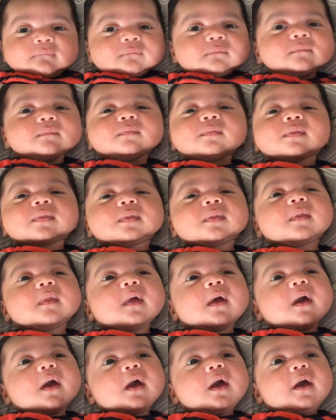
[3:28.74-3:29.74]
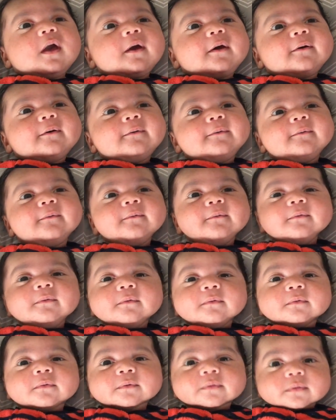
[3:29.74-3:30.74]
I made you a bottle
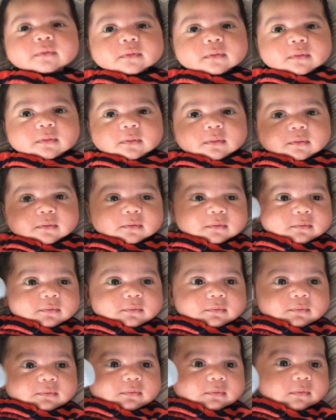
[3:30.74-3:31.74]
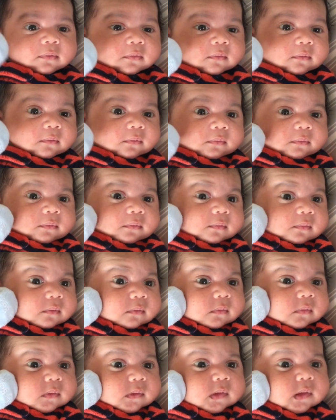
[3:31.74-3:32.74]
because I know you're going to want it.
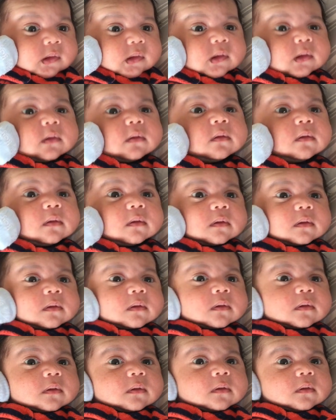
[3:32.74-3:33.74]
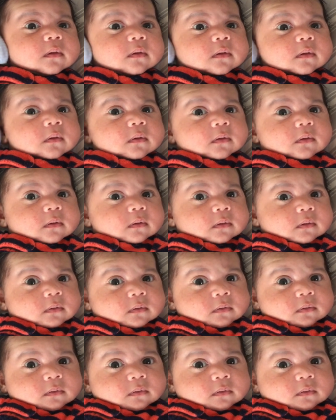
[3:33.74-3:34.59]
Yes, I did.